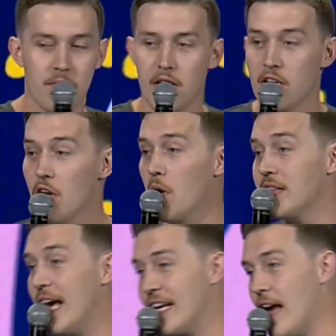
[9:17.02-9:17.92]
You know what
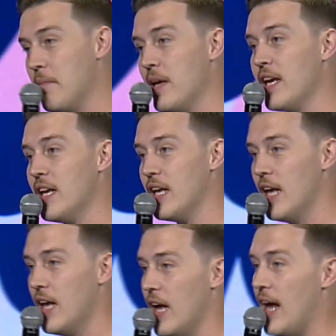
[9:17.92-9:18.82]
they gave me?
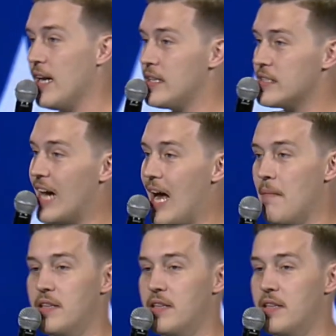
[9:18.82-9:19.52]
And at the time,